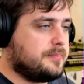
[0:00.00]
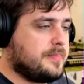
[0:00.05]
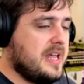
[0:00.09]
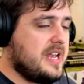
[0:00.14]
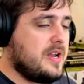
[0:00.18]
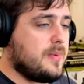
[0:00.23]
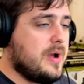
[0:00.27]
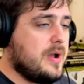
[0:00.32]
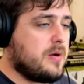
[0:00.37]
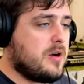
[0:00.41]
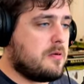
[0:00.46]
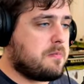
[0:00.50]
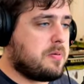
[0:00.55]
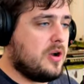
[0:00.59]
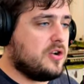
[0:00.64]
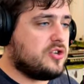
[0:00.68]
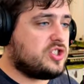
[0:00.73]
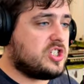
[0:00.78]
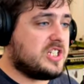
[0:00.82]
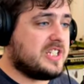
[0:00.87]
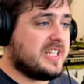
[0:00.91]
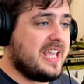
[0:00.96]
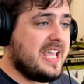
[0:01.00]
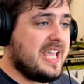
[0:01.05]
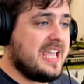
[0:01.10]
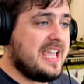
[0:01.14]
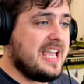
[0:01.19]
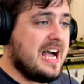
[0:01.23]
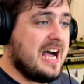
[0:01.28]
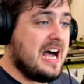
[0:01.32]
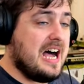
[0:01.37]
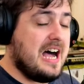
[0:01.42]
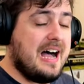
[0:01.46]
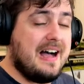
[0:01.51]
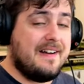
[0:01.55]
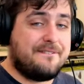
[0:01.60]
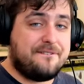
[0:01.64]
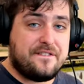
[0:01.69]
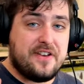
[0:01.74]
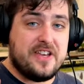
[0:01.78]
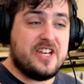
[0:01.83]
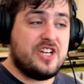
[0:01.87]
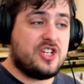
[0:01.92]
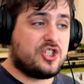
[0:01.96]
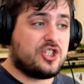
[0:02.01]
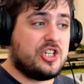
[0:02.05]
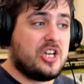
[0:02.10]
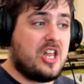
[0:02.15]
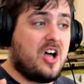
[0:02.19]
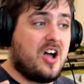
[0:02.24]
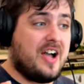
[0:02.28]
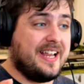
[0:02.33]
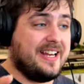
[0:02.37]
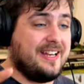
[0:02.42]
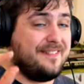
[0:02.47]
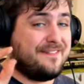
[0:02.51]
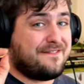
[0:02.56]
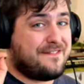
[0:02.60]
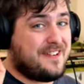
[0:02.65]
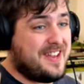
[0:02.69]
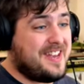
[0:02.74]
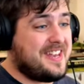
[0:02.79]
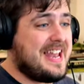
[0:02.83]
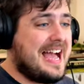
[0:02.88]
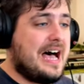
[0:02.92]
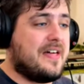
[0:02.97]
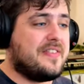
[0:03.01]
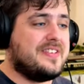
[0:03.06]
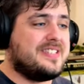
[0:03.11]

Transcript: But anyway, we're approaching the uh, finish line for now.